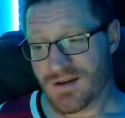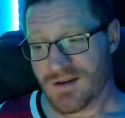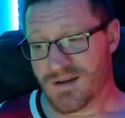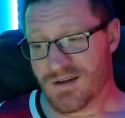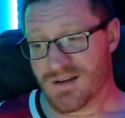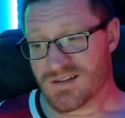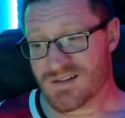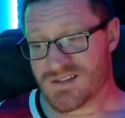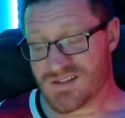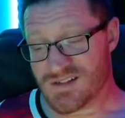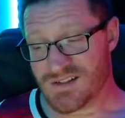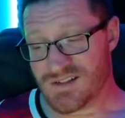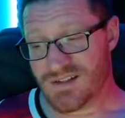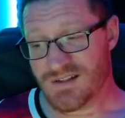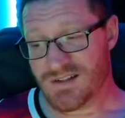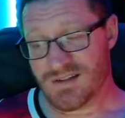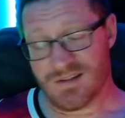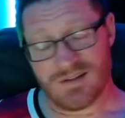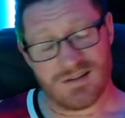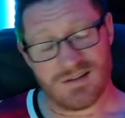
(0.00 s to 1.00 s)
and
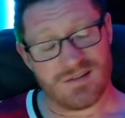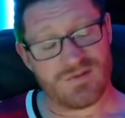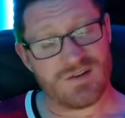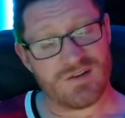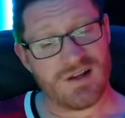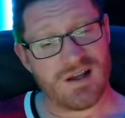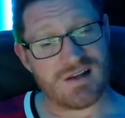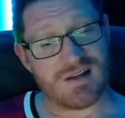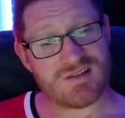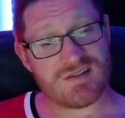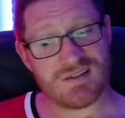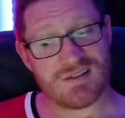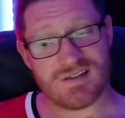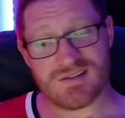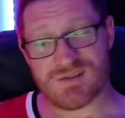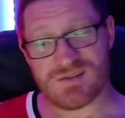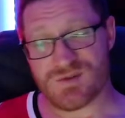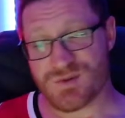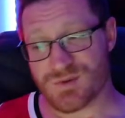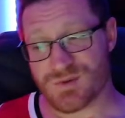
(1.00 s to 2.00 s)
see if it actually
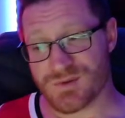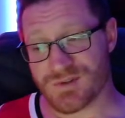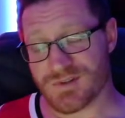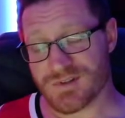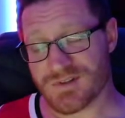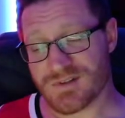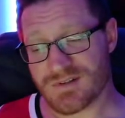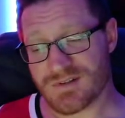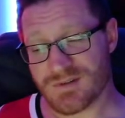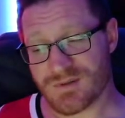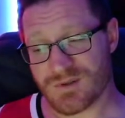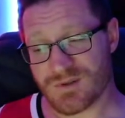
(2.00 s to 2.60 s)
gets cooler